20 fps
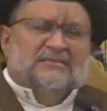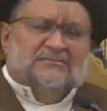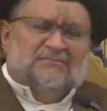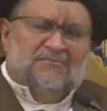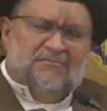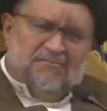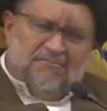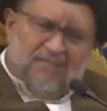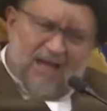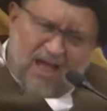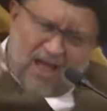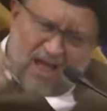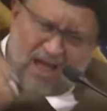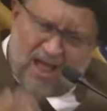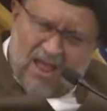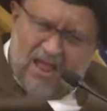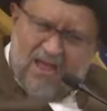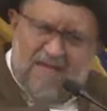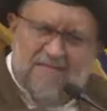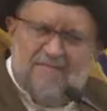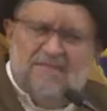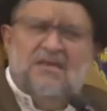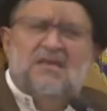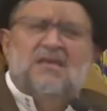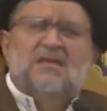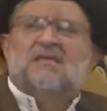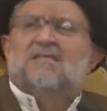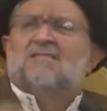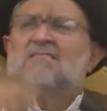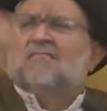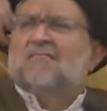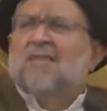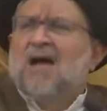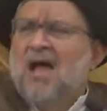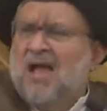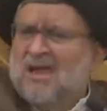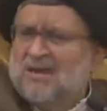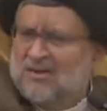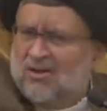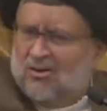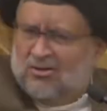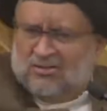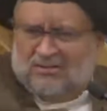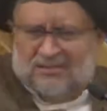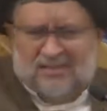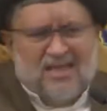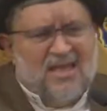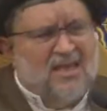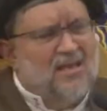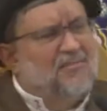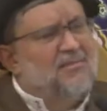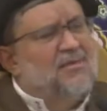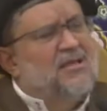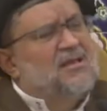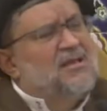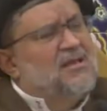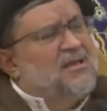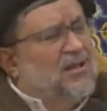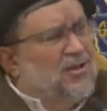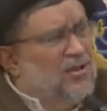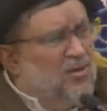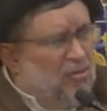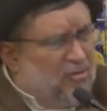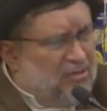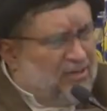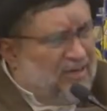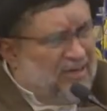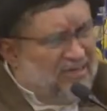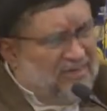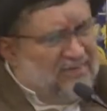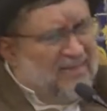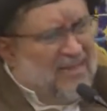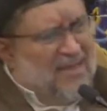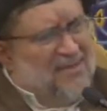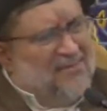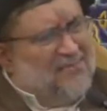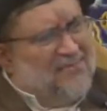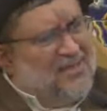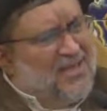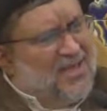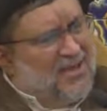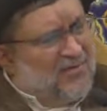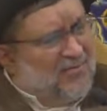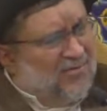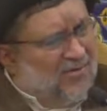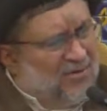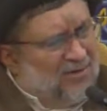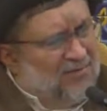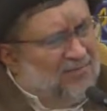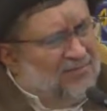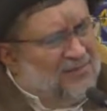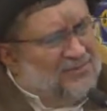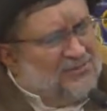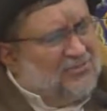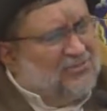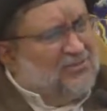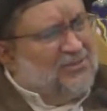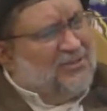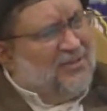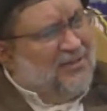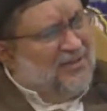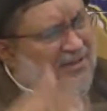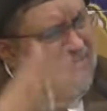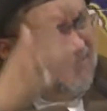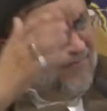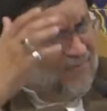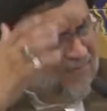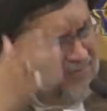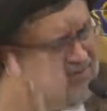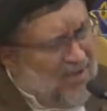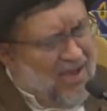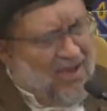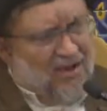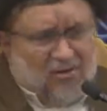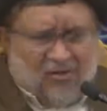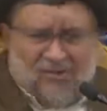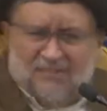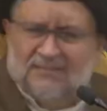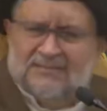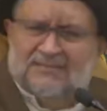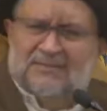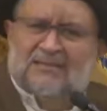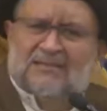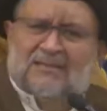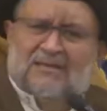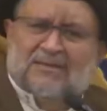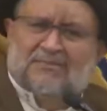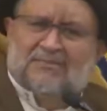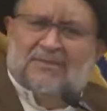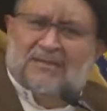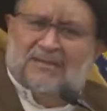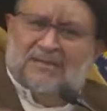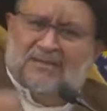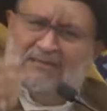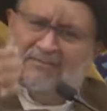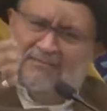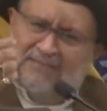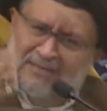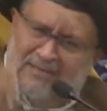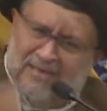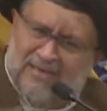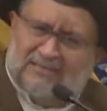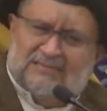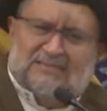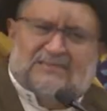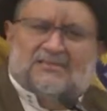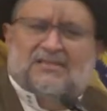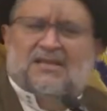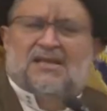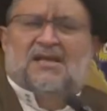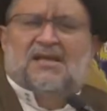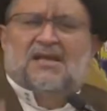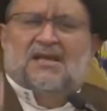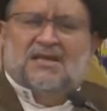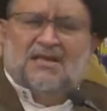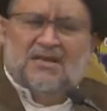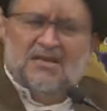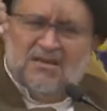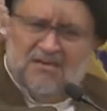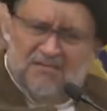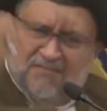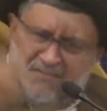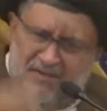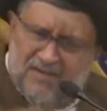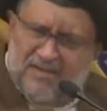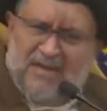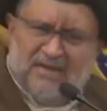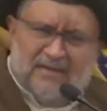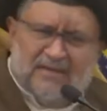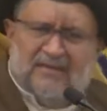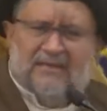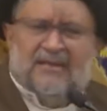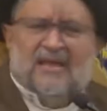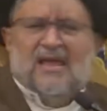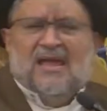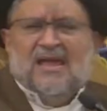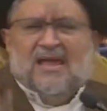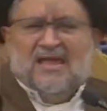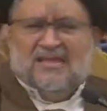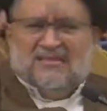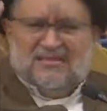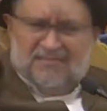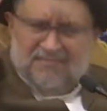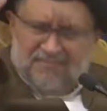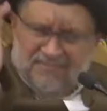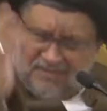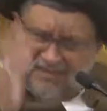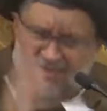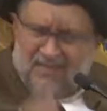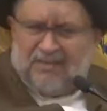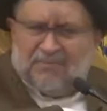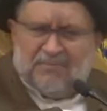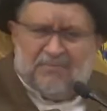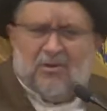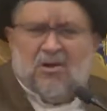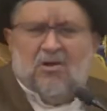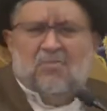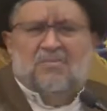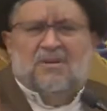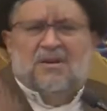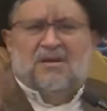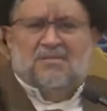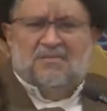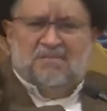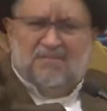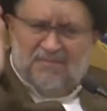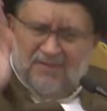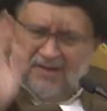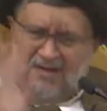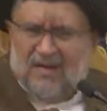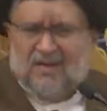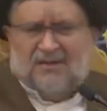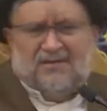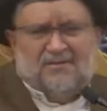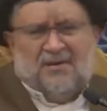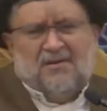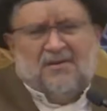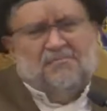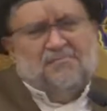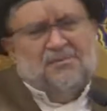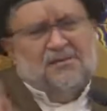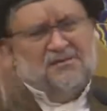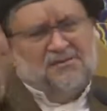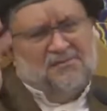Why we? Why not them? Look at them, they are always okay. We are always in trouble. We get sick, we get death, we get problem, we get trouble.